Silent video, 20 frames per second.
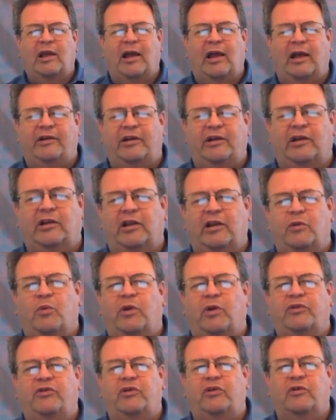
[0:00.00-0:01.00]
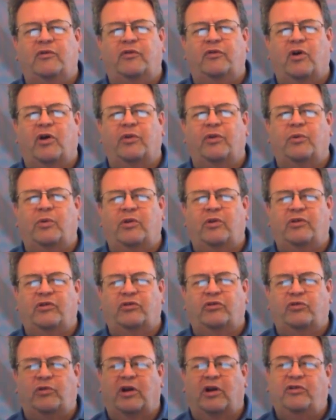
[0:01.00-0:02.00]
Ideally, once you've gone through these
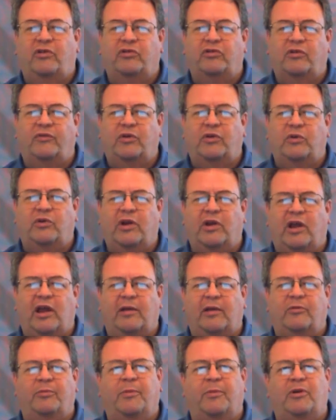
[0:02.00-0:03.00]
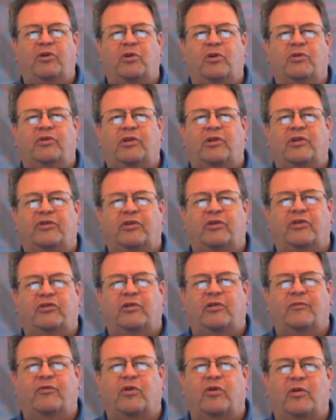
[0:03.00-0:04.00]
instructions a few times, been using the
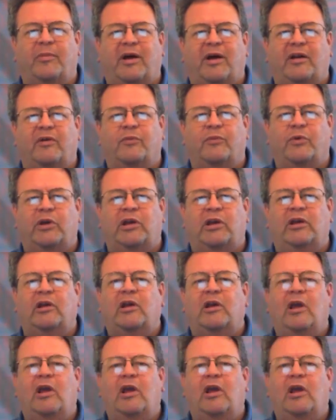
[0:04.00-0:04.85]
system for about a week,